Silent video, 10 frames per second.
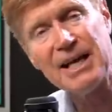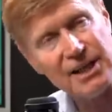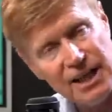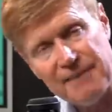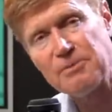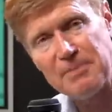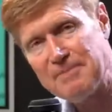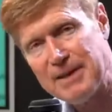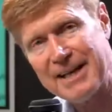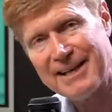covered by
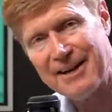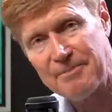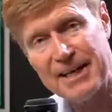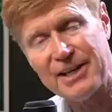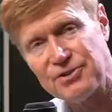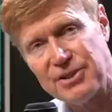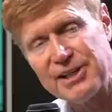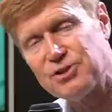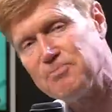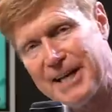Medicare because then
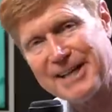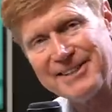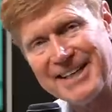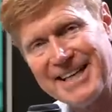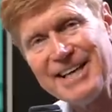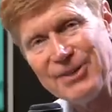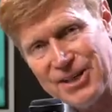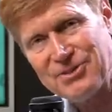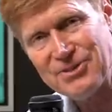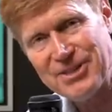it's medically
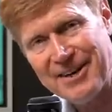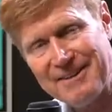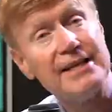necessary.